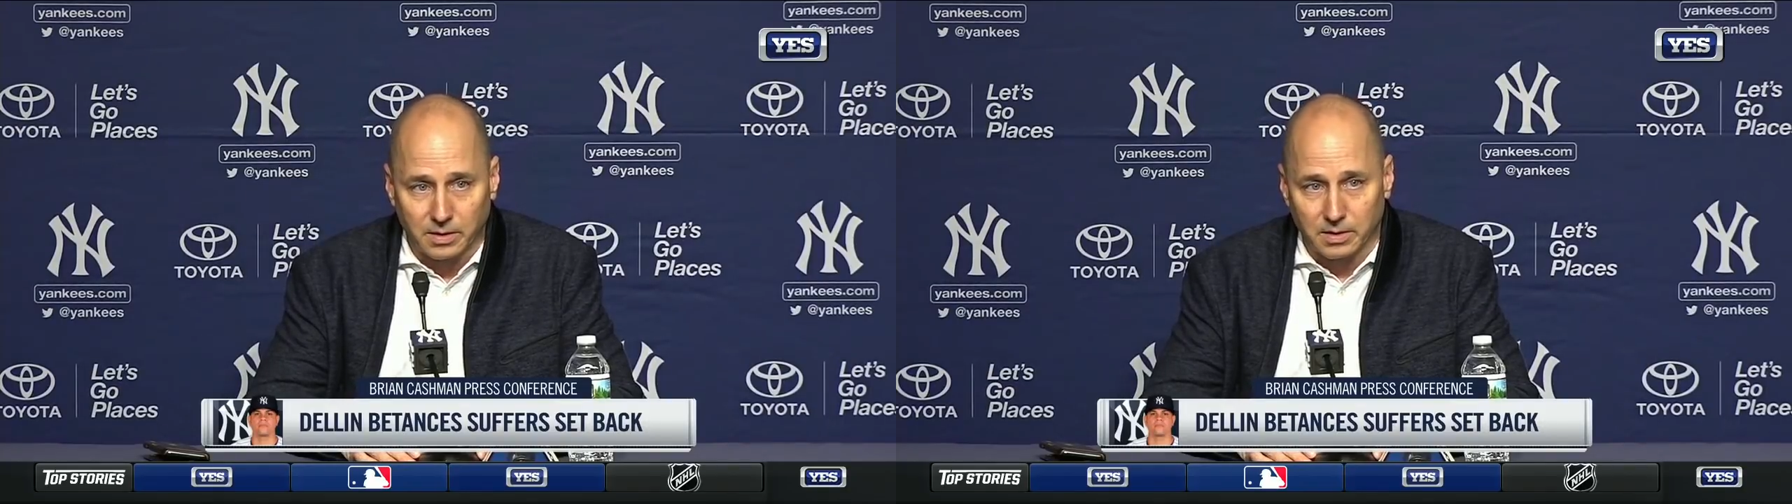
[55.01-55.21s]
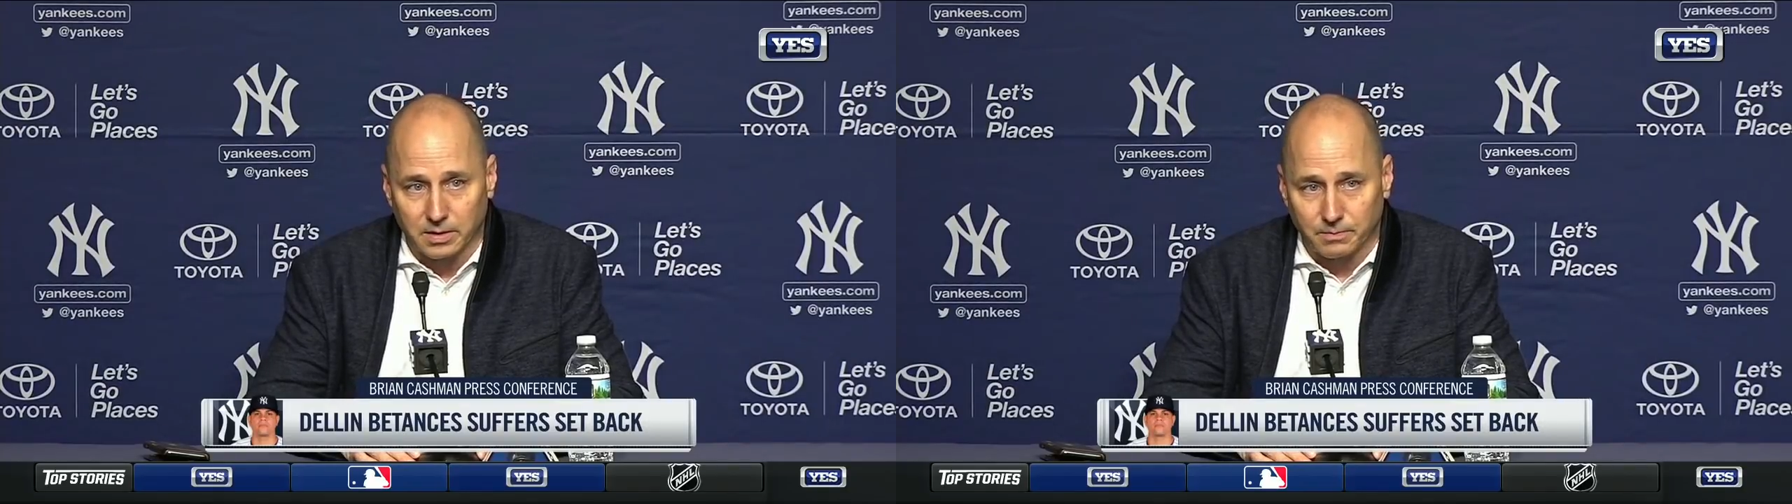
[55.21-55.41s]

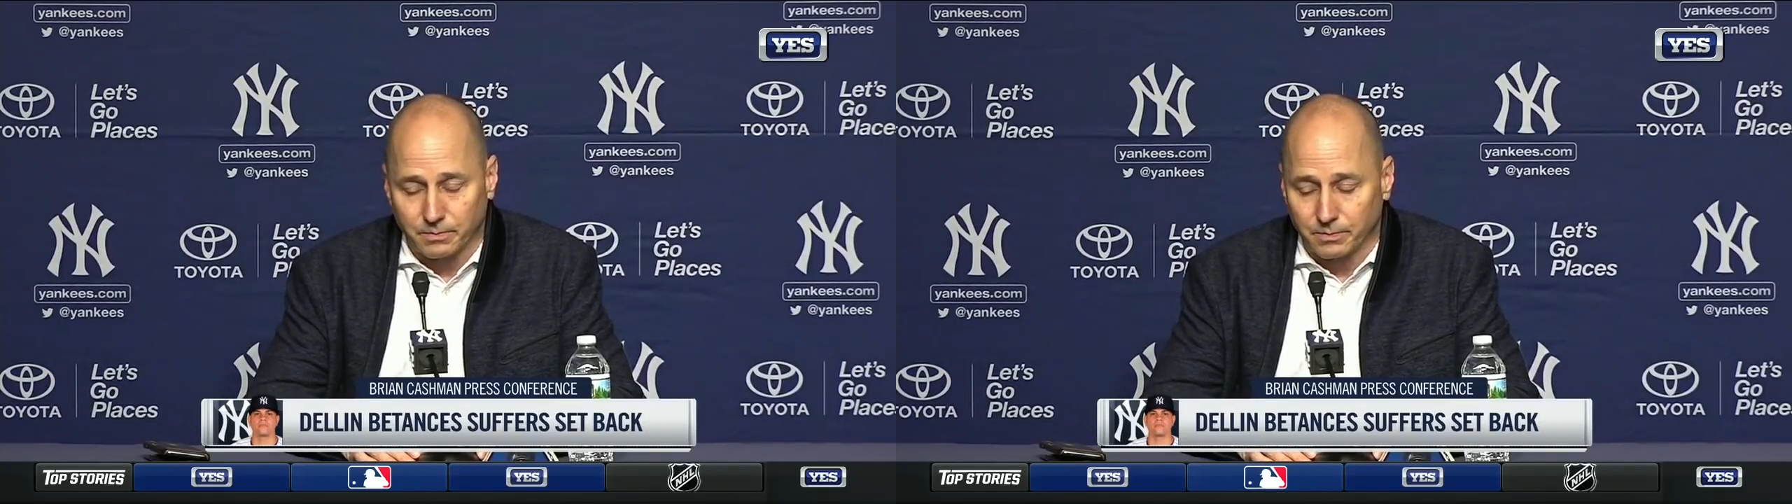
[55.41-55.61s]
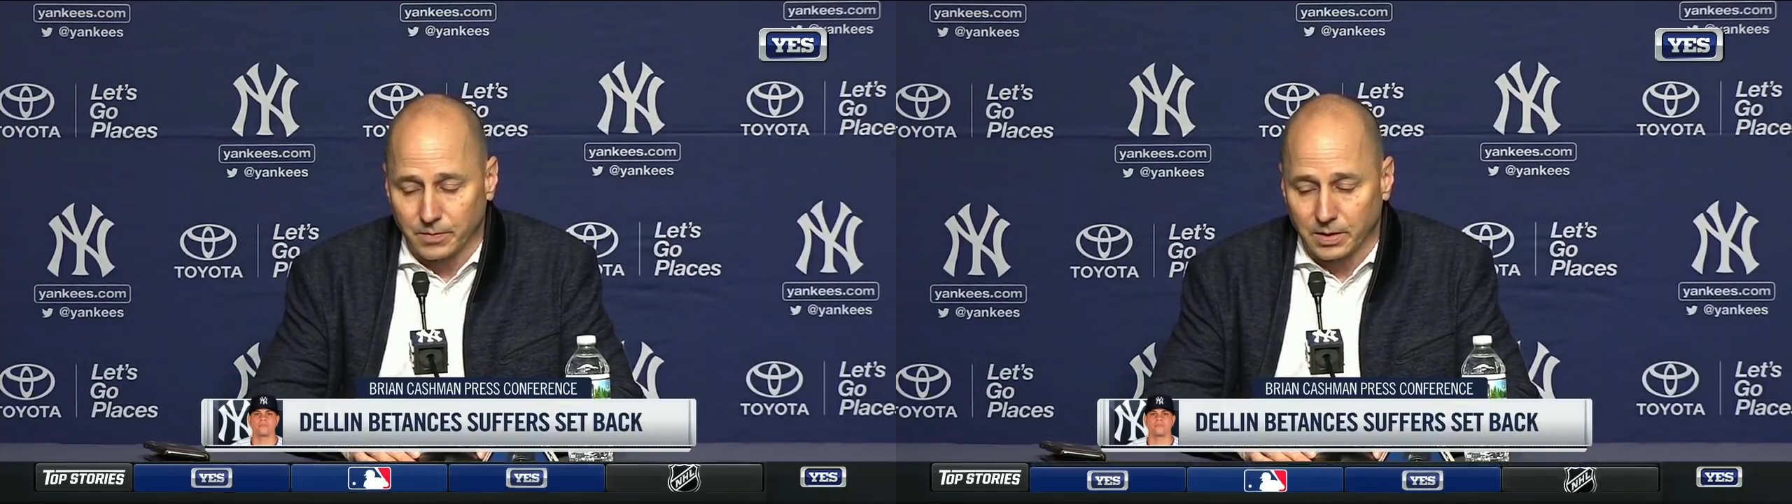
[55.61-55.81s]
a
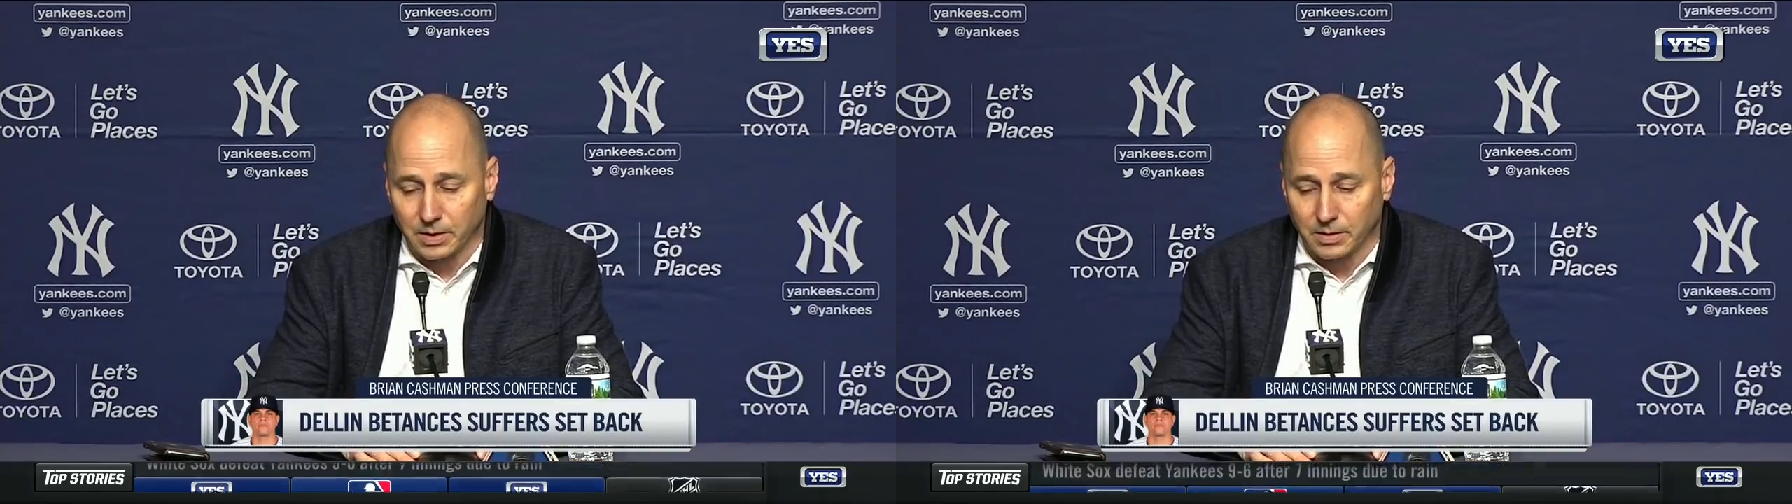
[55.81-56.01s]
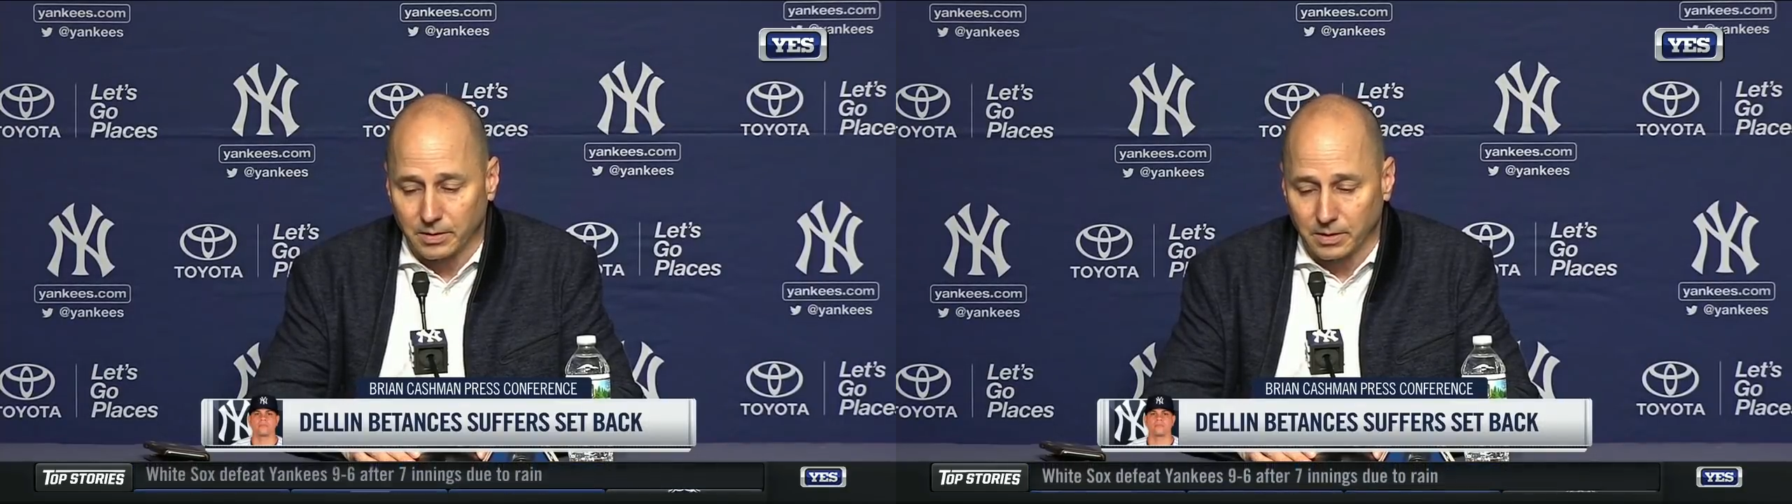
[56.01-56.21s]

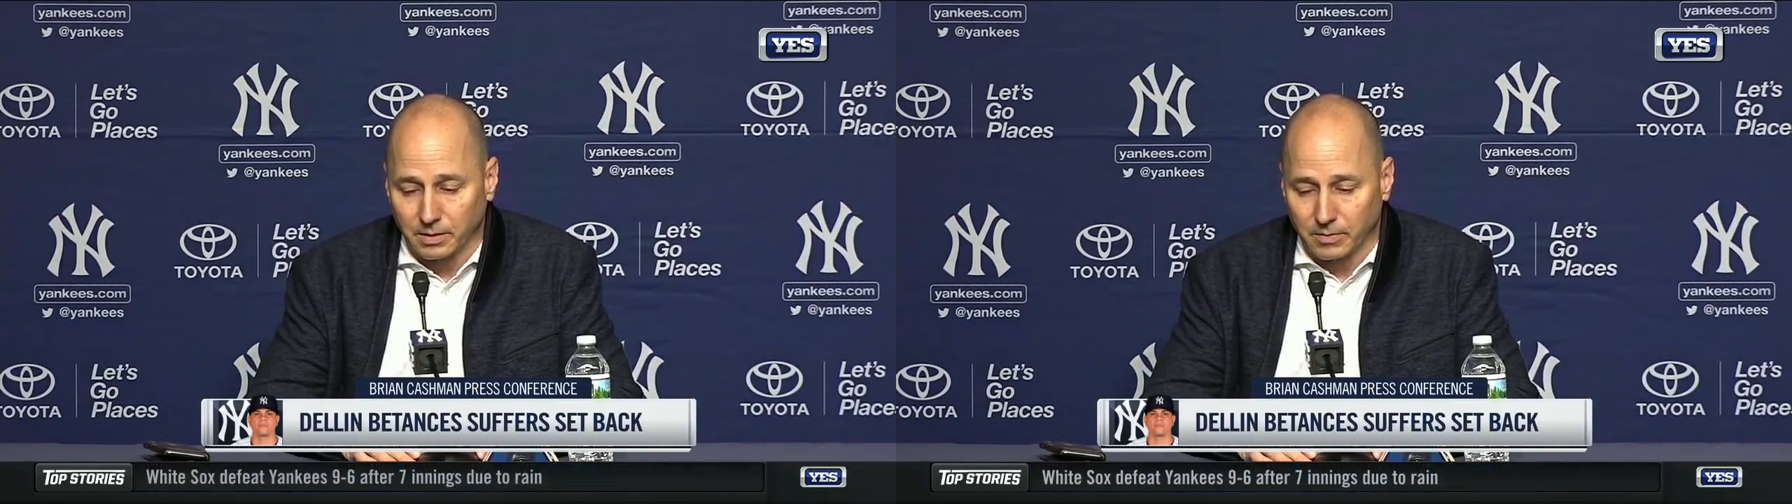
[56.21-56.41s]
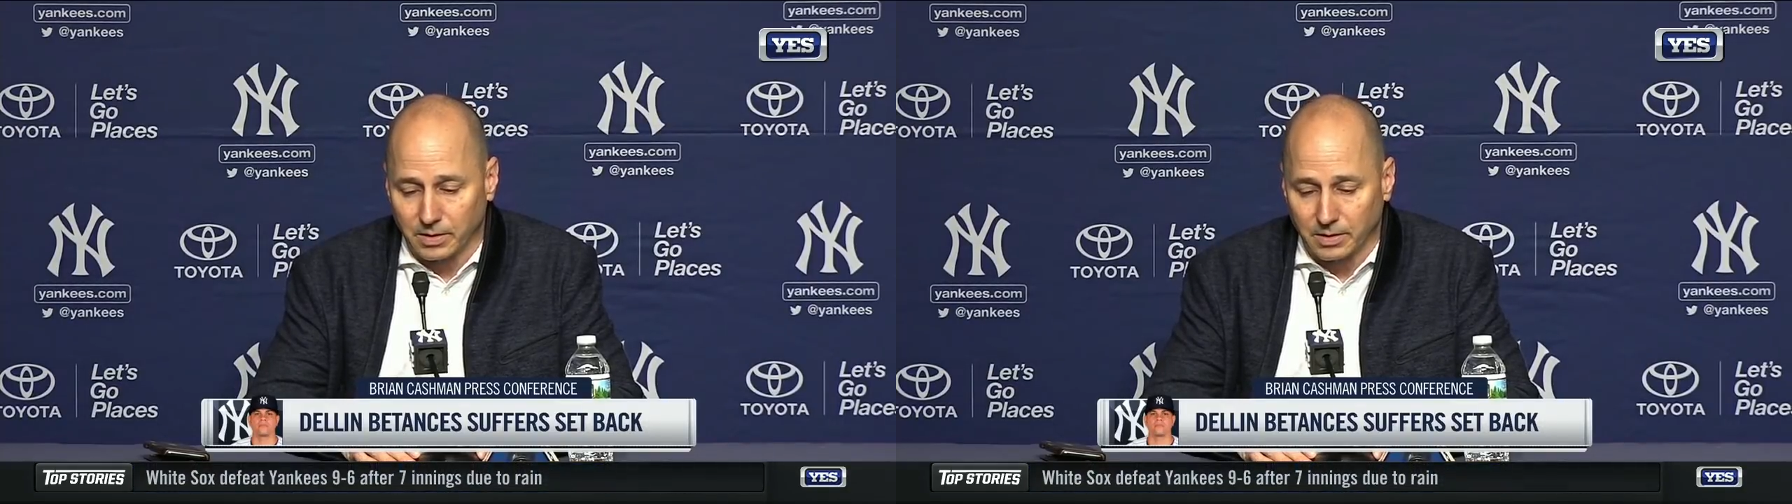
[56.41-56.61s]
uh, it'll
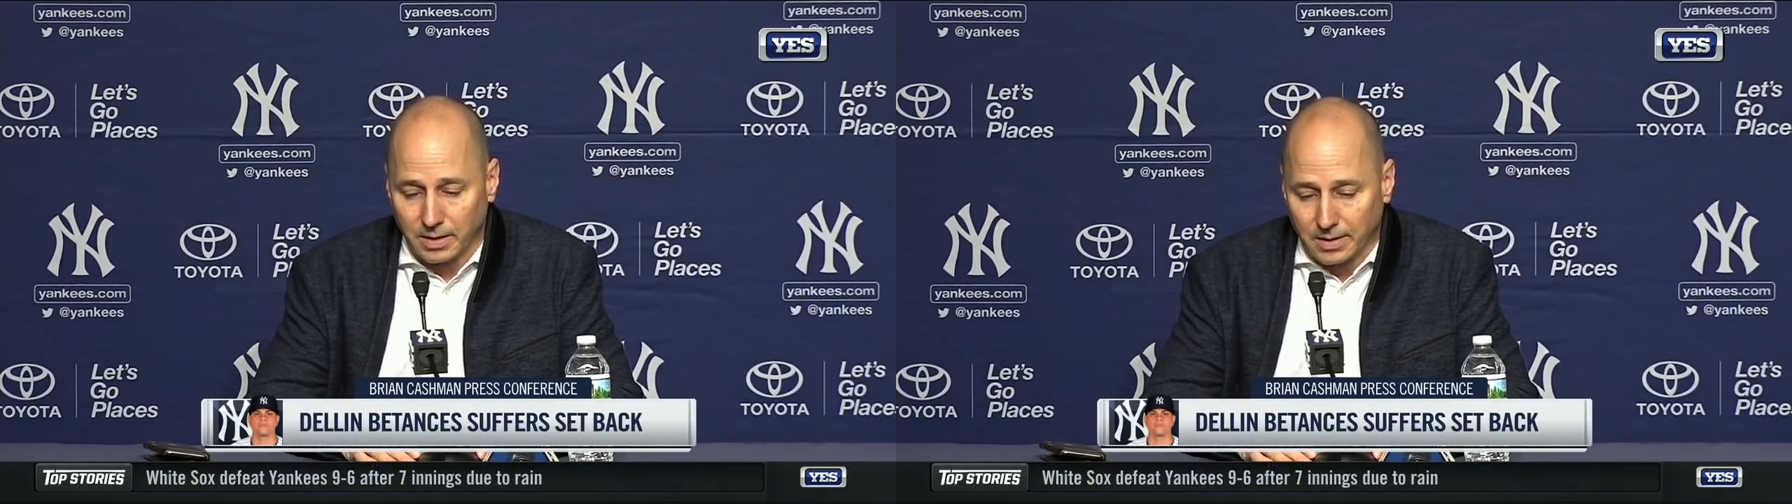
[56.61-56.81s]
be